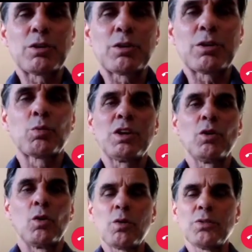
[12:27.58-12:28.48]
But we
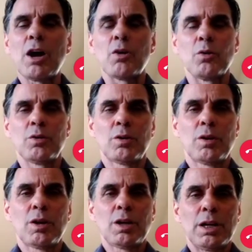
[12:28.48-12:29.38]
all know,
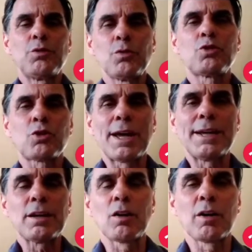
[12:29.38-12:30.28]
if you've
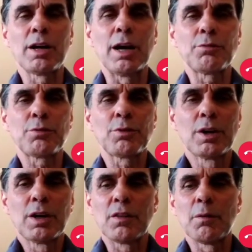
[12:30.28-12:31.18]
trained long enough,
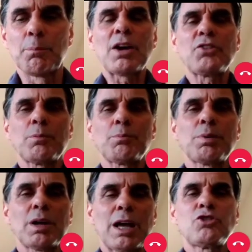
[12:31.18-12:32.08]
the
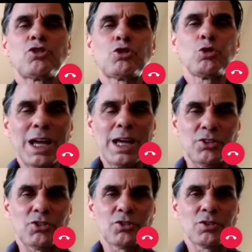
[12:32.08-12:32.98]
bicep has
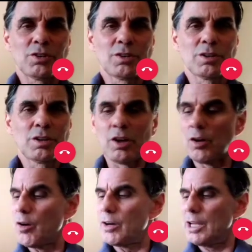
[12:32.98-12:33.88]
two heads,
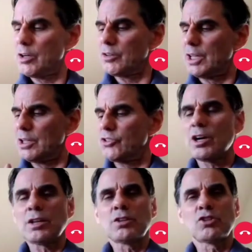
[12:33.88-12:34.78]
the long head
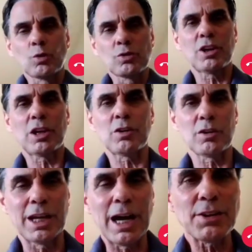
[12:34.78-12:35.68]
on the inside, the
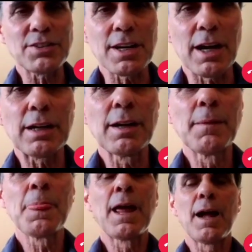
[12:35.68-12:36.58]
short head on the
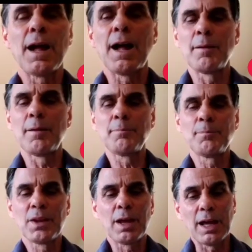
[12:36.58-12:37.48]
outside.
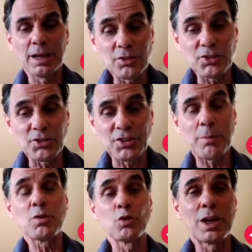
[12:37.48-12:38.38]
And
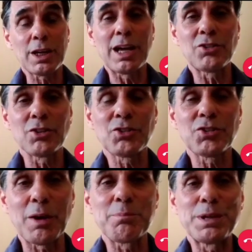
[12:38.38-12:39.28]
in some rare
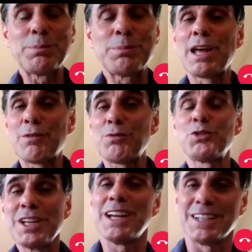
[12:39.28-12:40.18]
cases, some
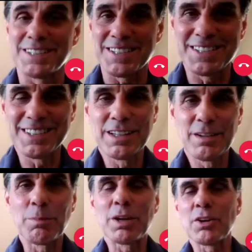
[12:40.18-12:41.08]
people have three
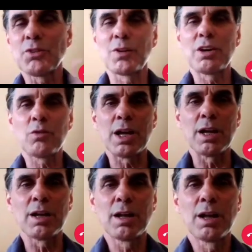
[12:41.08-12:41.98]
heads, but it's
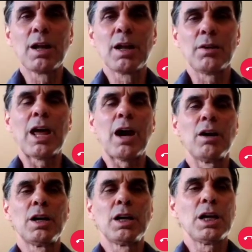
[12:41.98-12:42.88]
very rare.
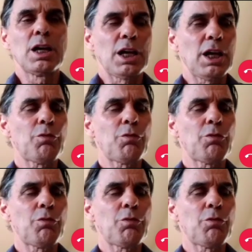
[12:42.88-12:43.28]
Now,